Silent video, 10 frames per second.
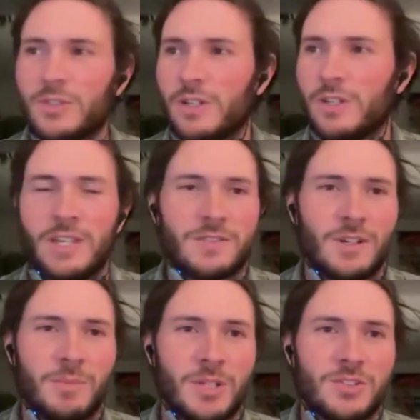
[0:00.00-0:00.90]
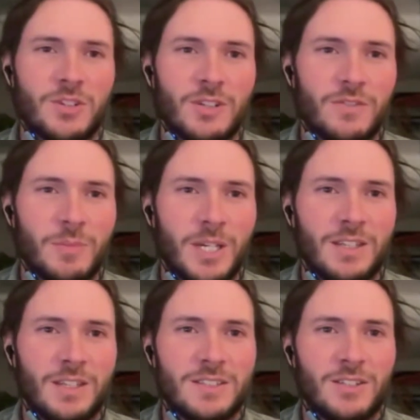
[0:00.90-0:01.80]
So thanks very much, Jono, for
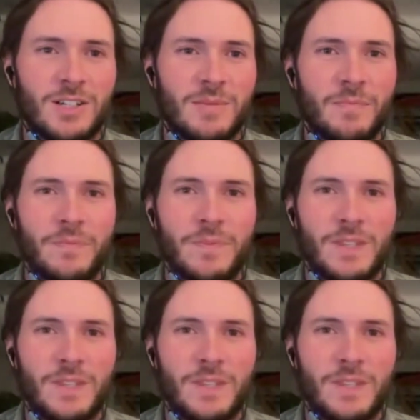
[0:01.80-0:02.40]
making the time